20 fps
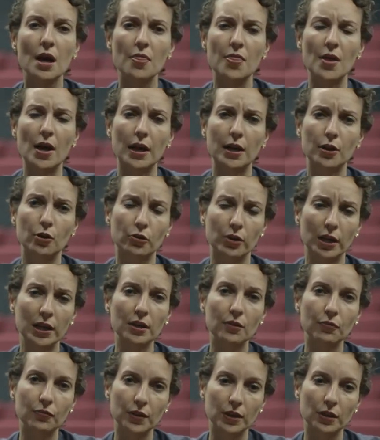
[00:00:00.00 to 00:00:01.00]
that I
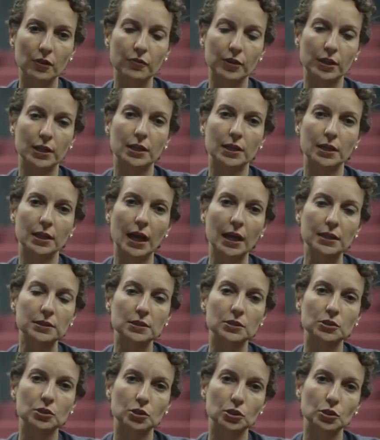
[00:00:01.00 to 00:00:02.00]
already feel very
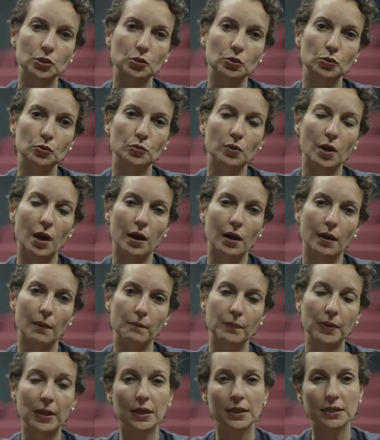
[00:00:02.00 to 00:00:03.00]
connected to,
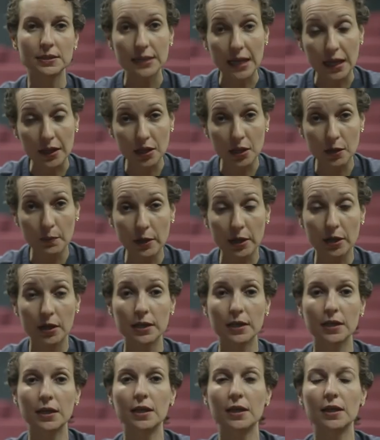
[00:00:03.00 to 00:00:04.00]
um, being Italian
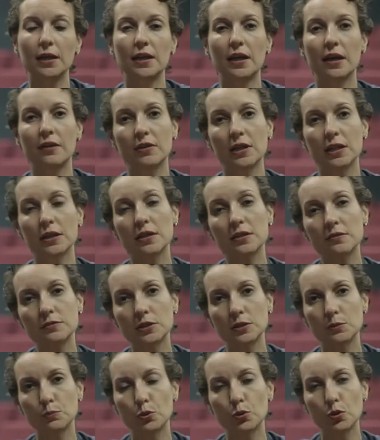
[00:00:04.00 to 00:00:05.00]
American and having lived
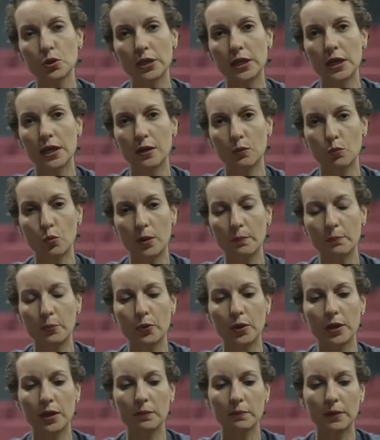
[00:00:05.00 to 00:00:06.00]
in Puglia at one
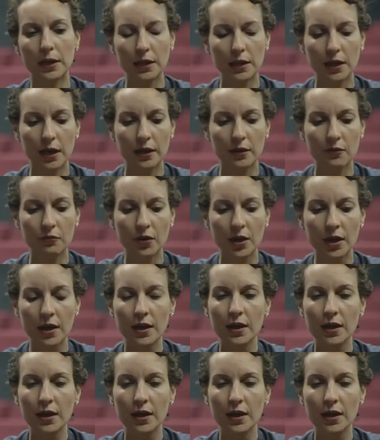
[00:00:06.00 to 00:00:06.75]
point in my life.